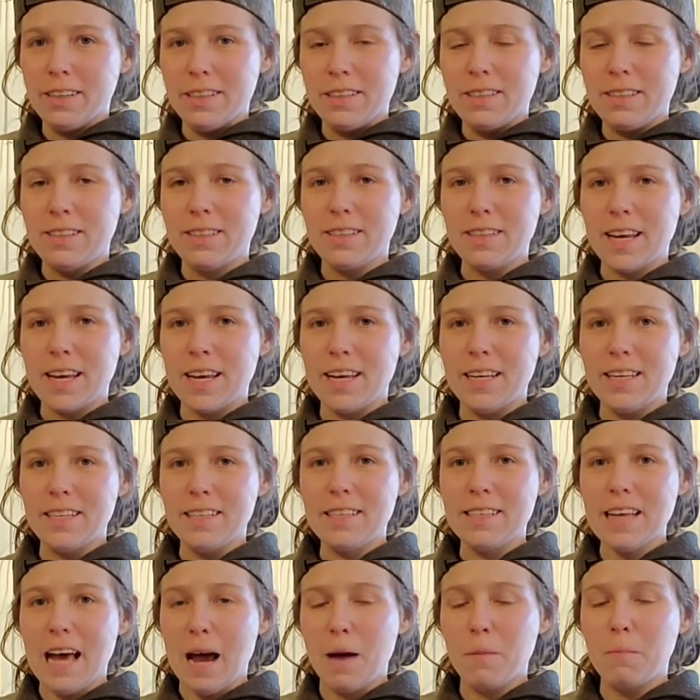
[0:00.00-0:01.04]

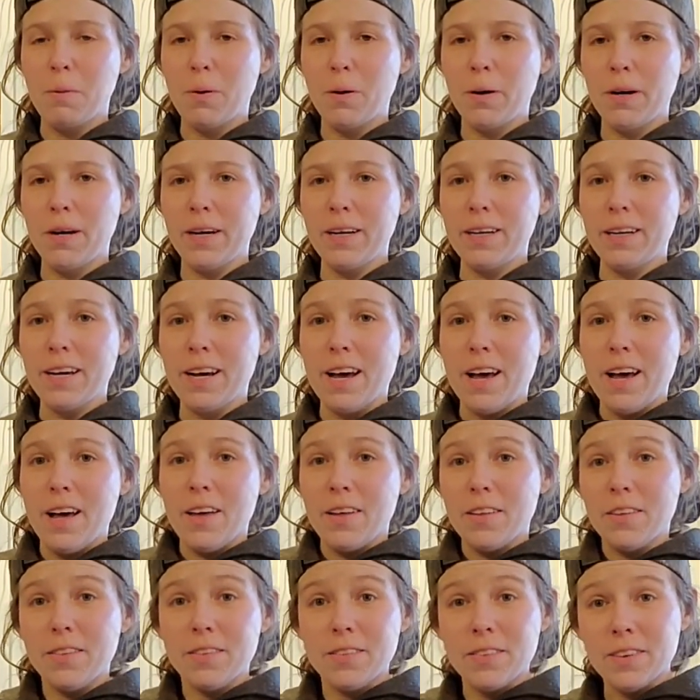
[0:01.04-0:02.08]
since I put
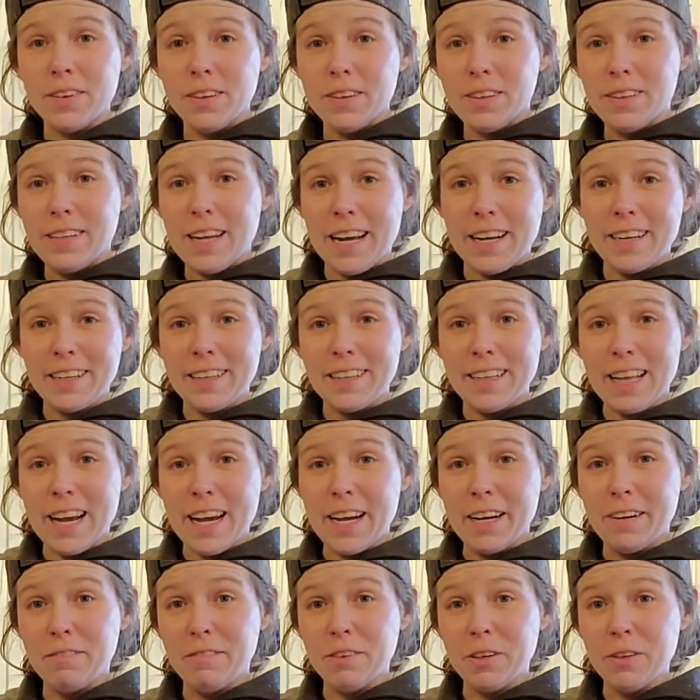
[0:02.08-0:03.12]
the
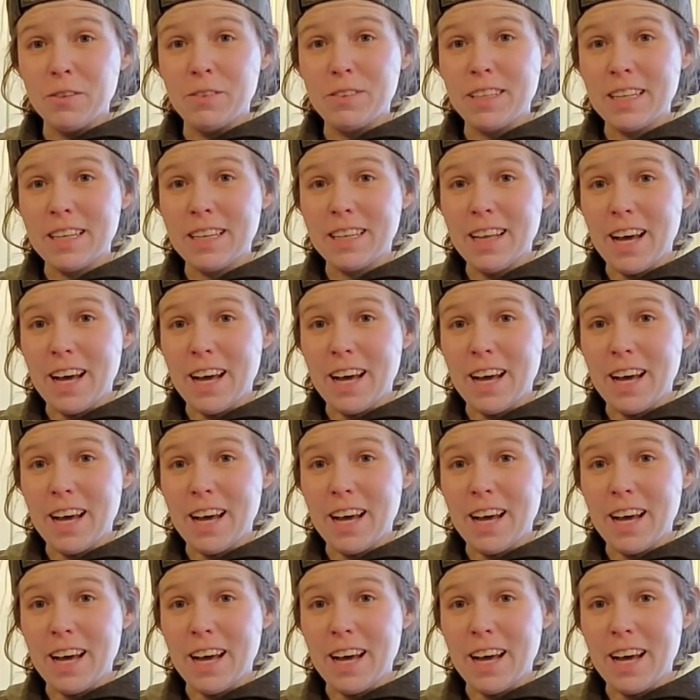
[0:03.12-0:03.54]
dandelion roots in the